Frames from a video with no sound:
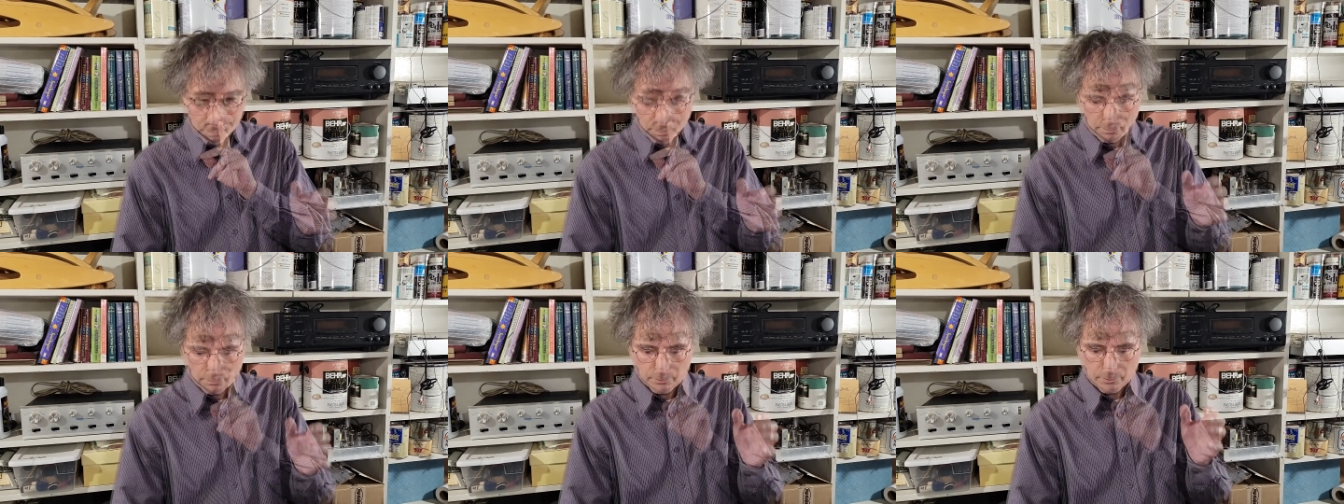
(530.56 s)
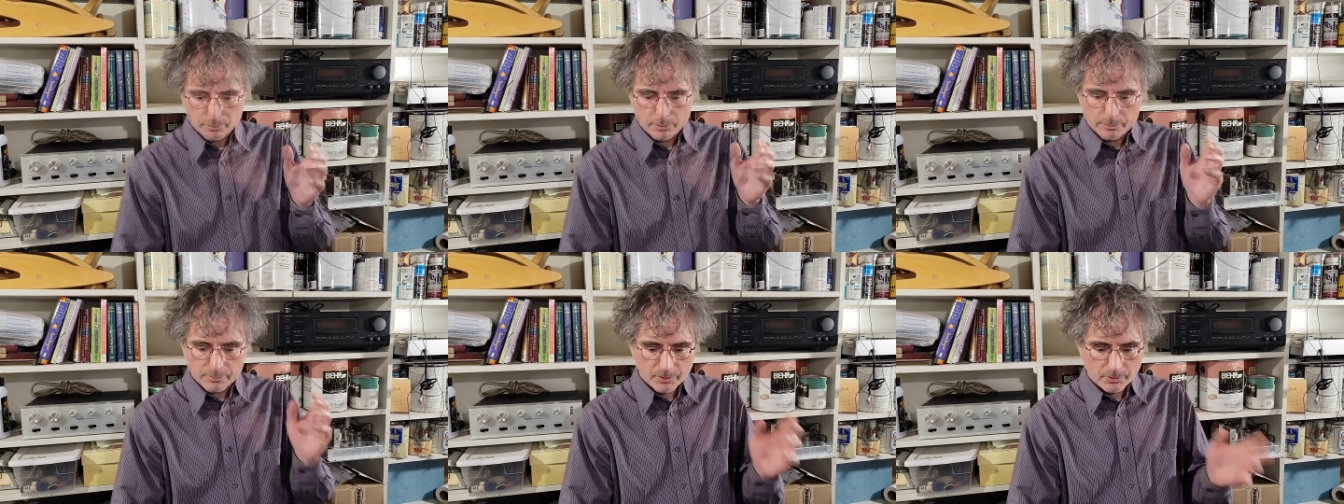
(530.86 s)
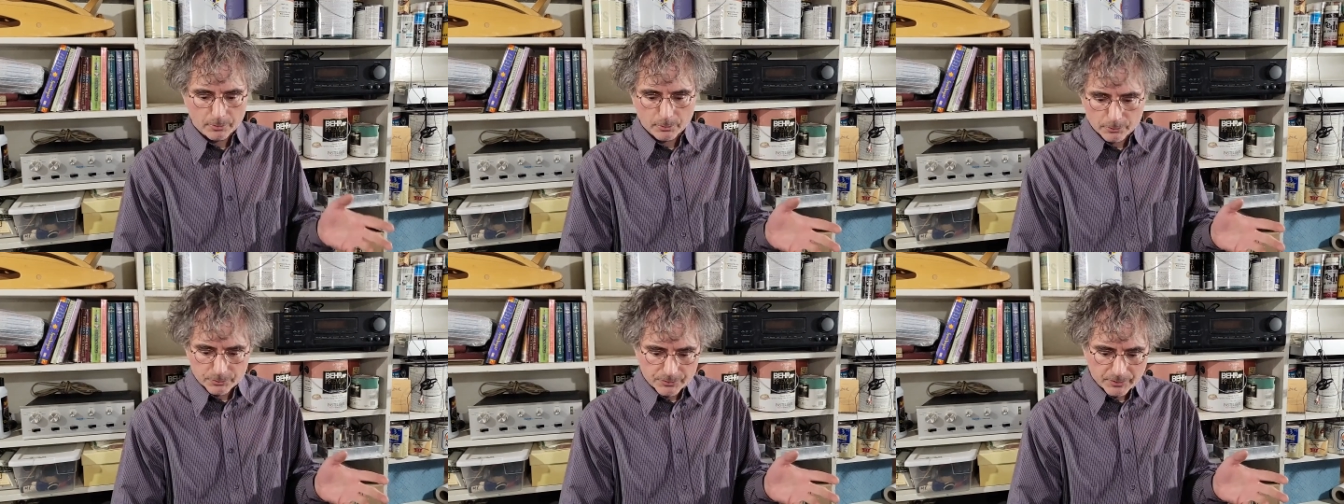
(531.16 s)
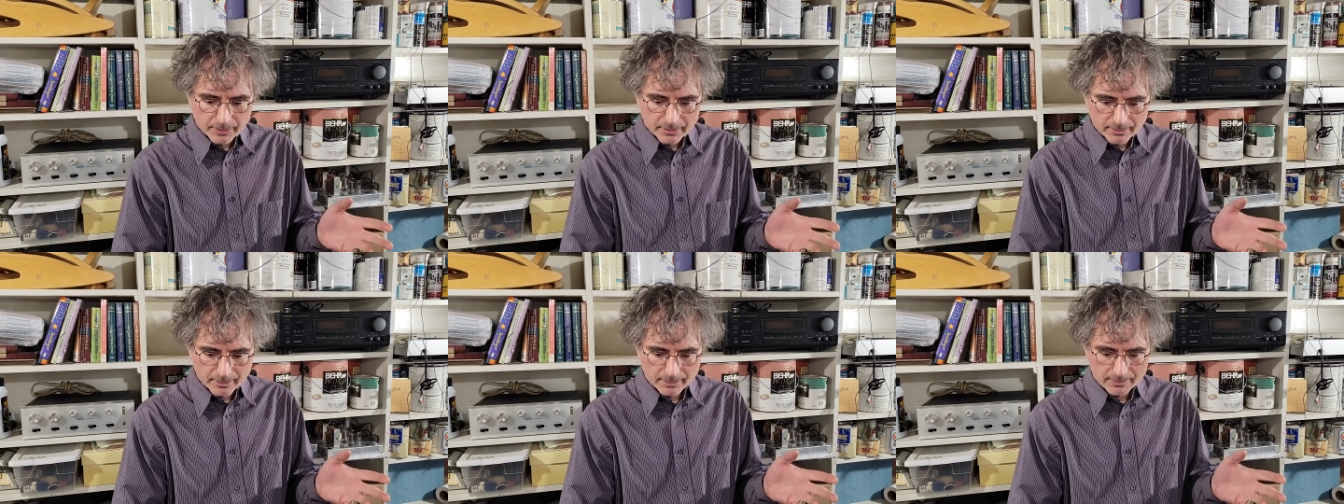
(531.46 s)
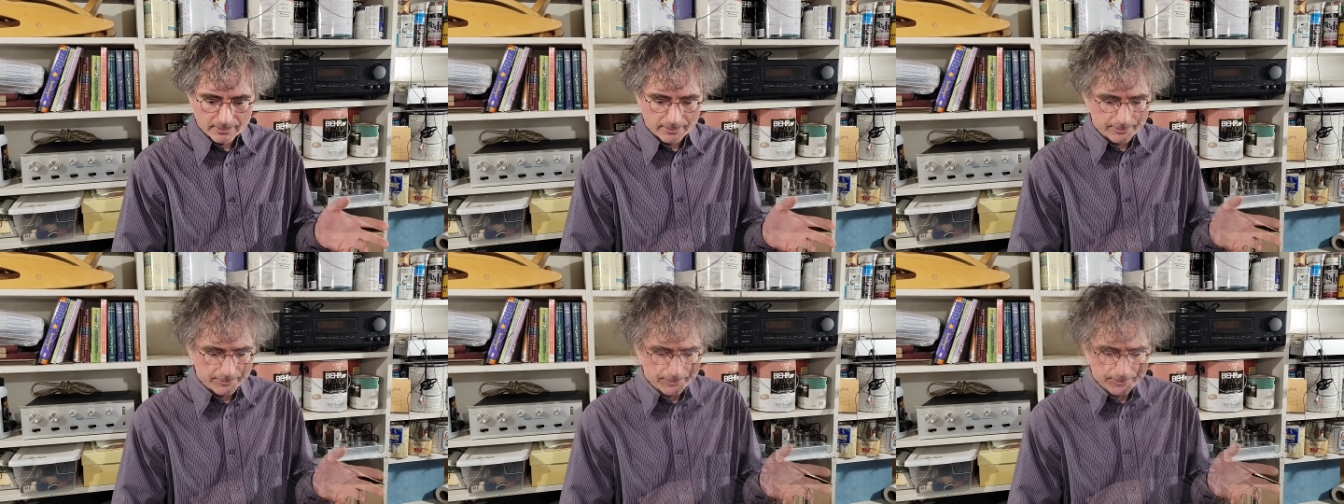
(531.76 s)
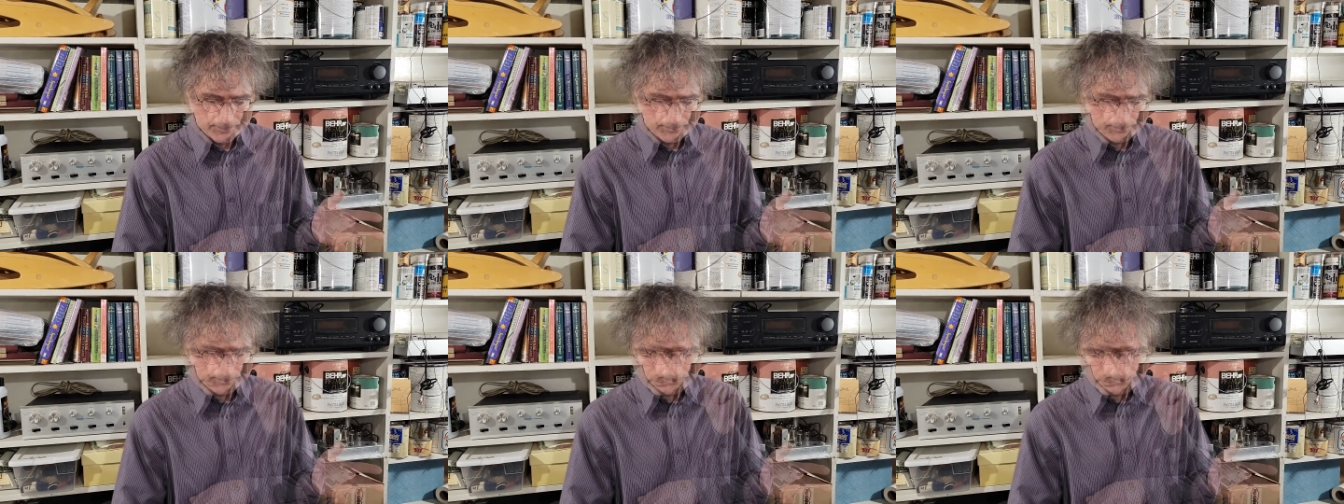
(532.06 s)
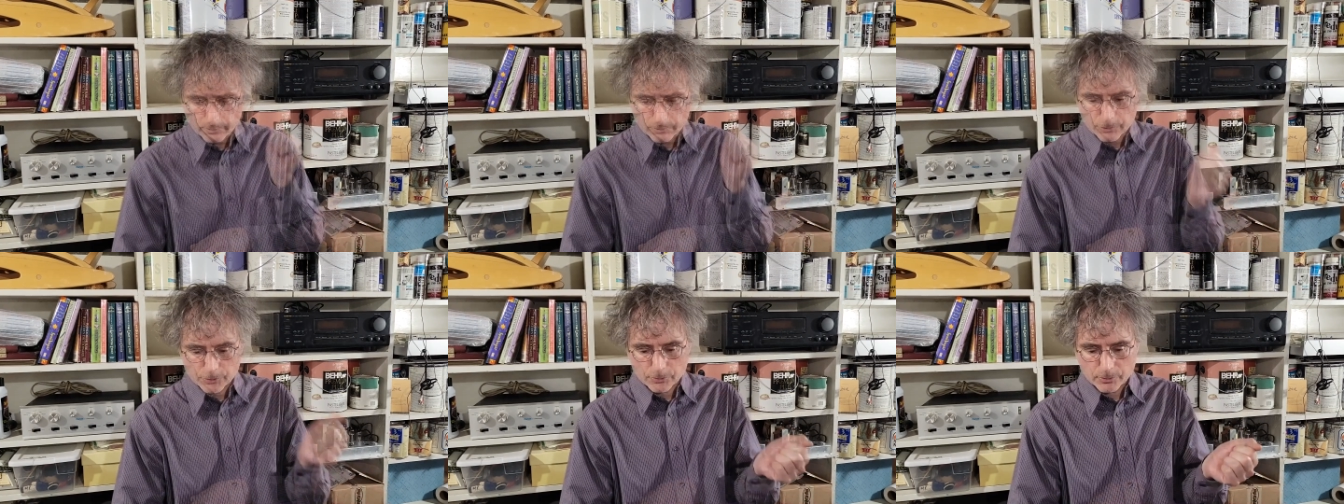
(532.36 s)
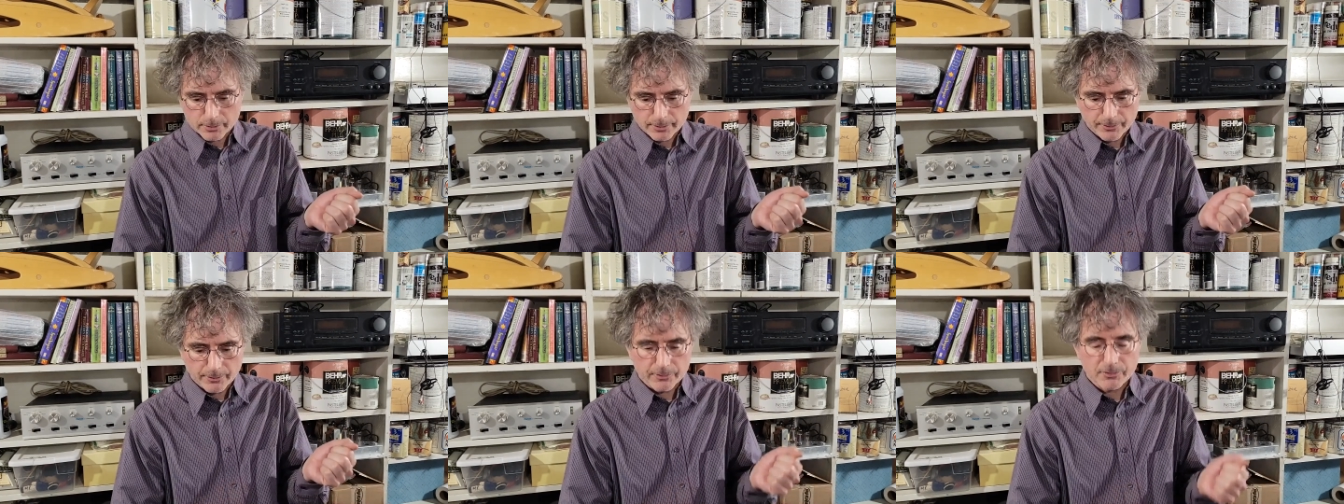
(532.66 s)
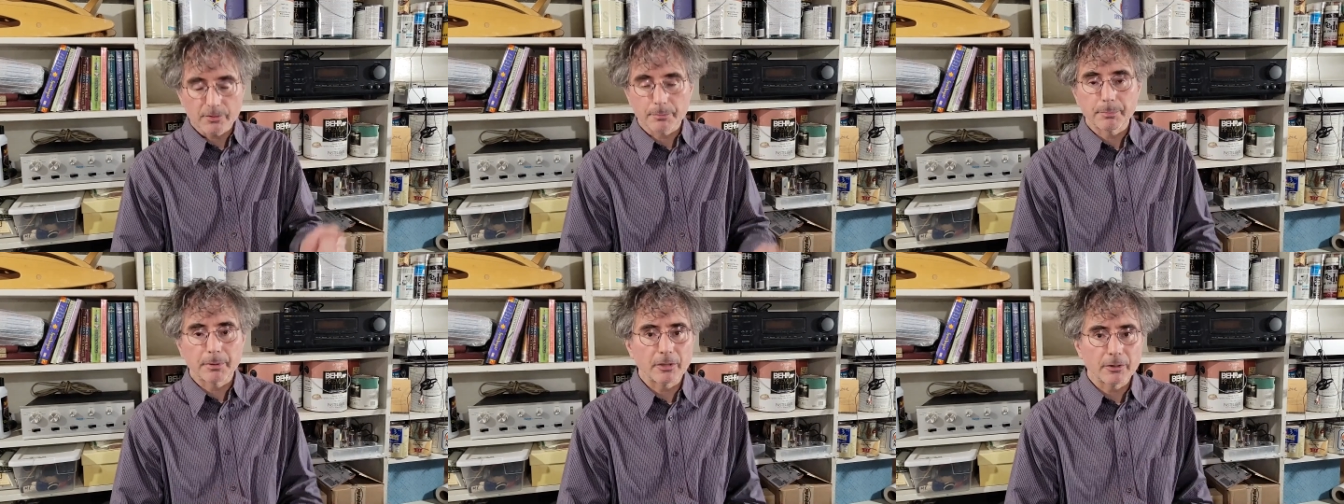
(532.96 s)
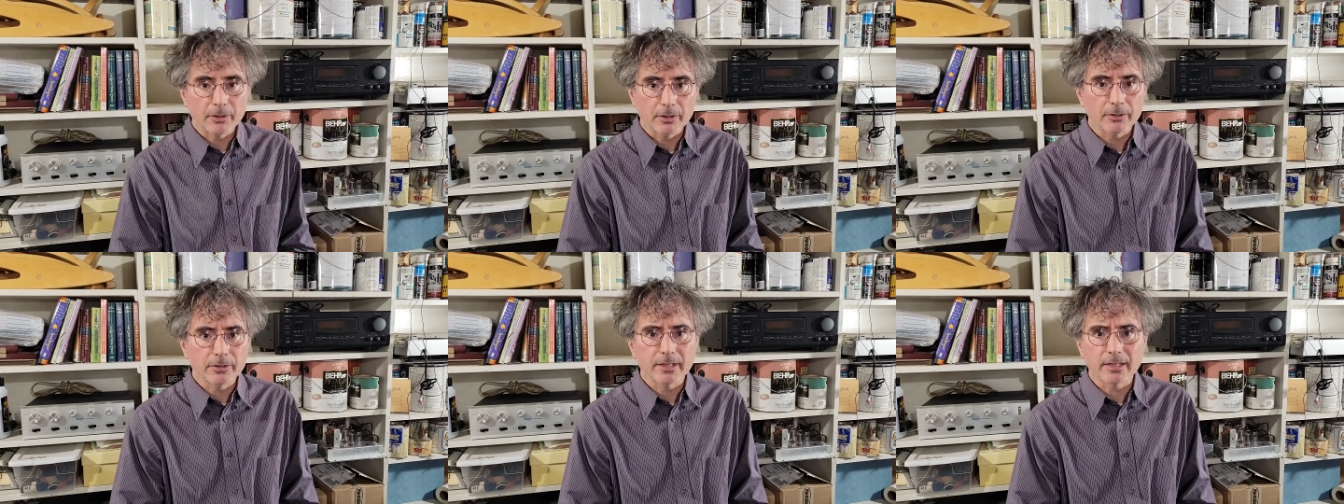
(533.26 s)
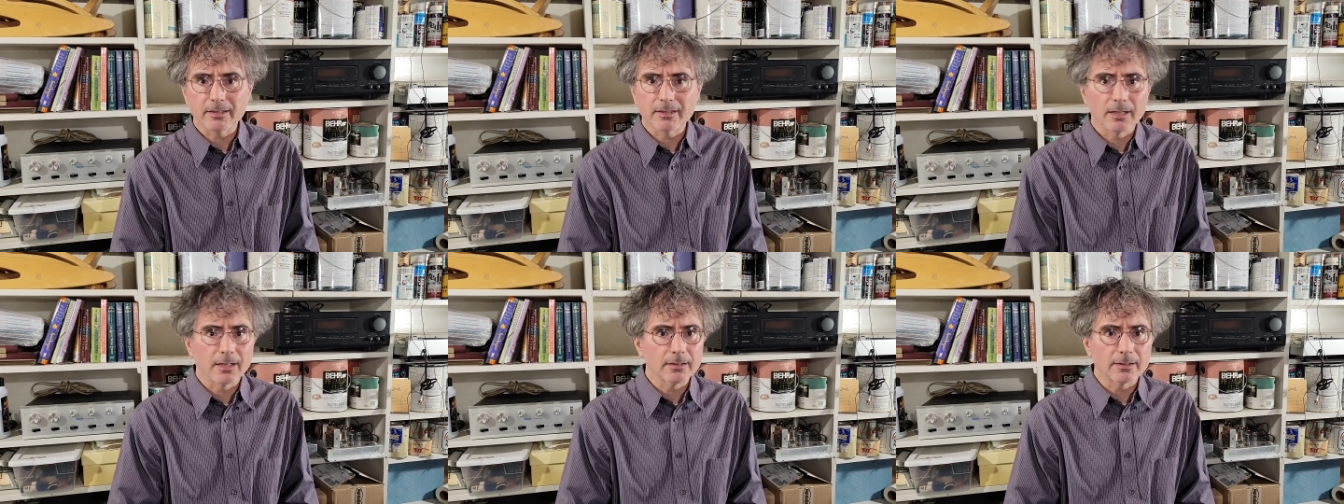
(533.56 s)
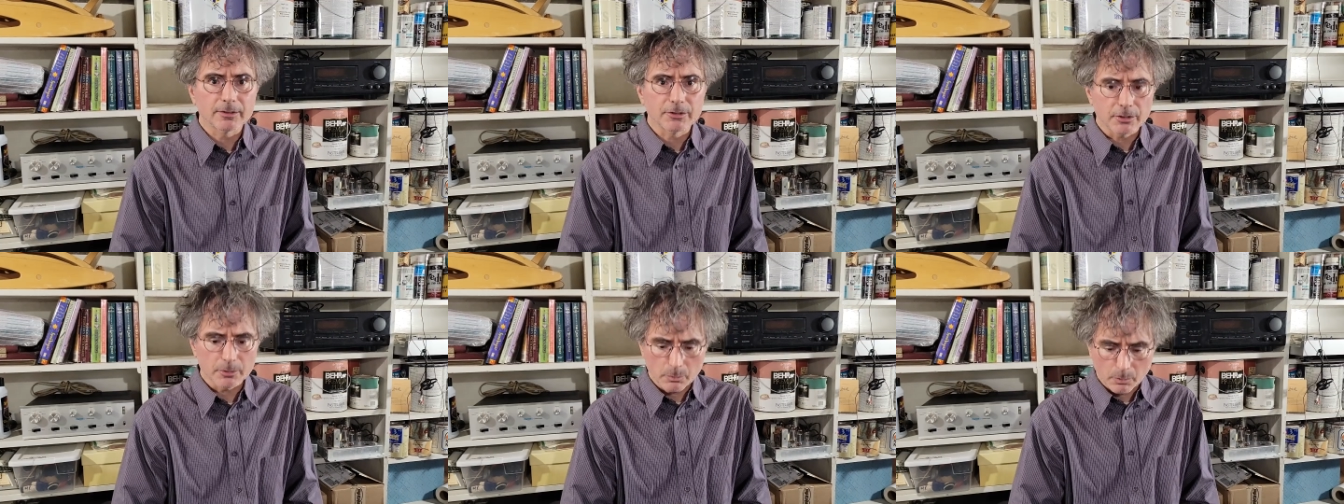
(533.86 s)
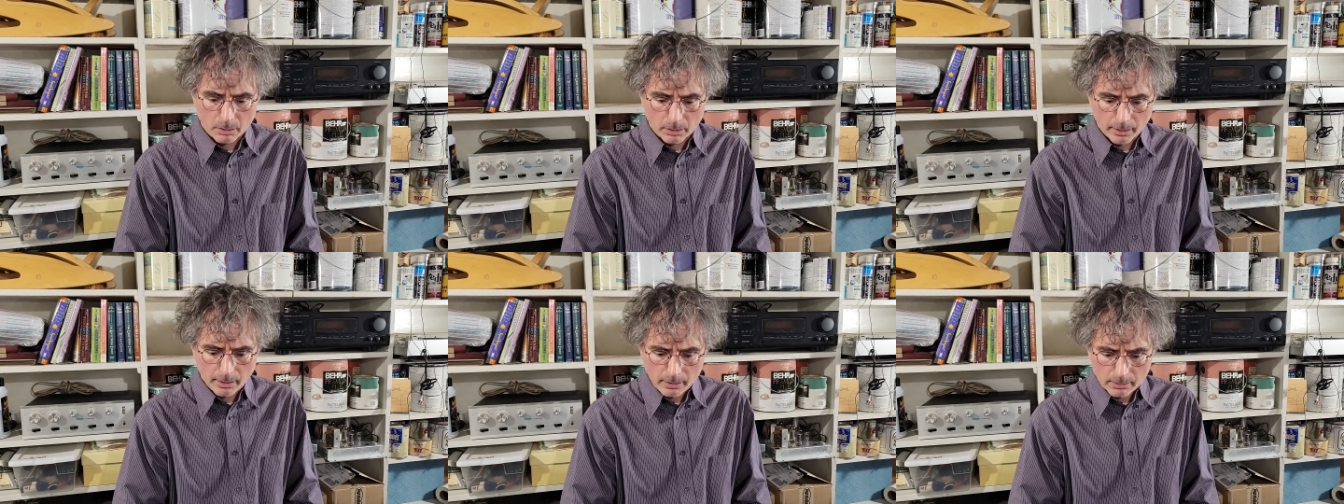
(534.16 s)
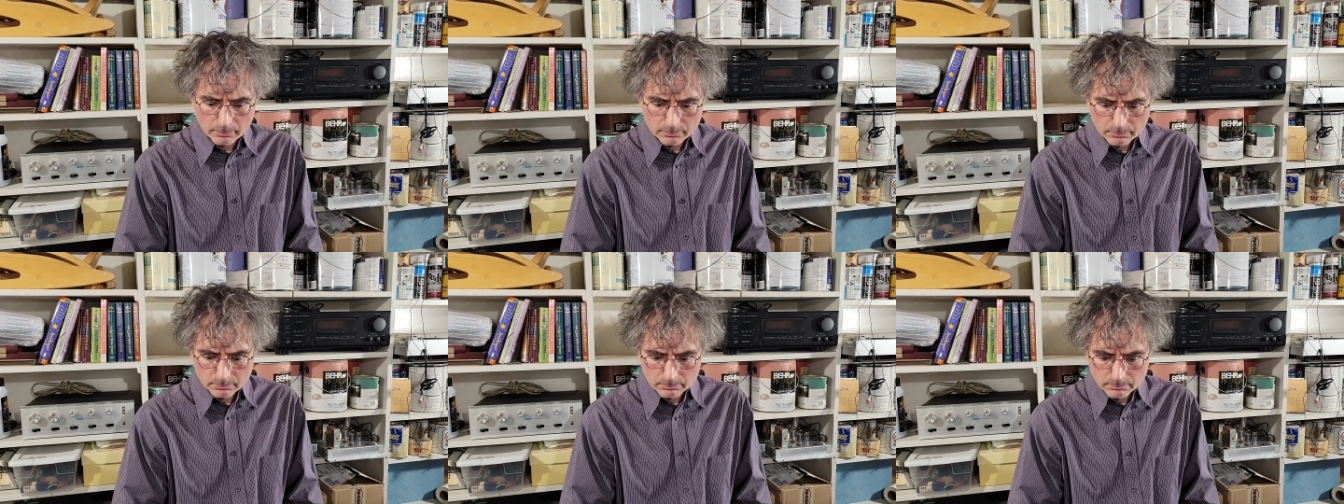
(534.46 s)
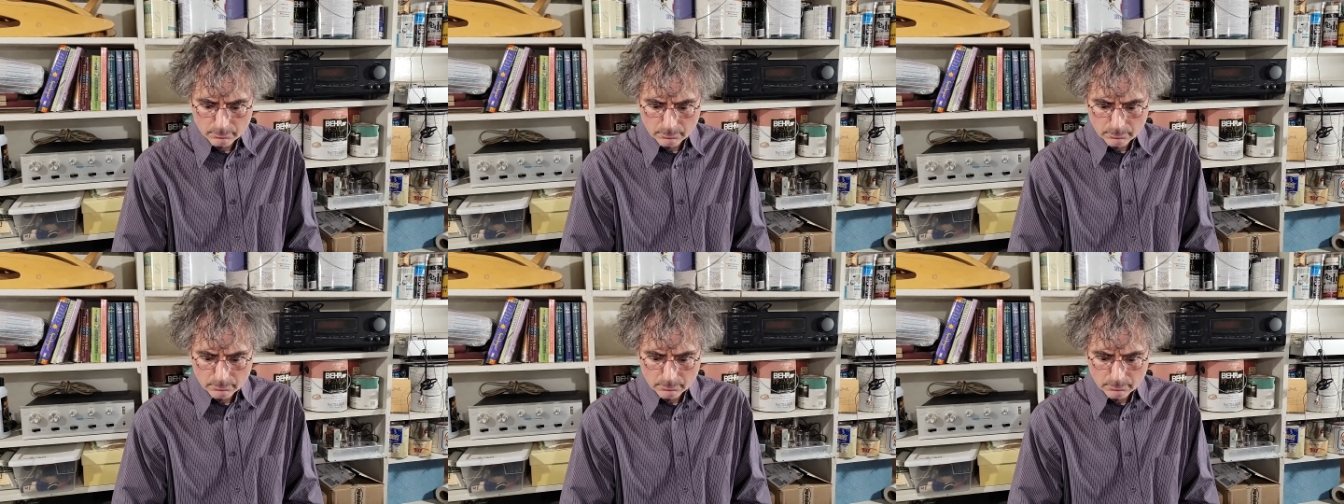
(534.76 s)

Tubes are old technology. Surely the superior technology won out,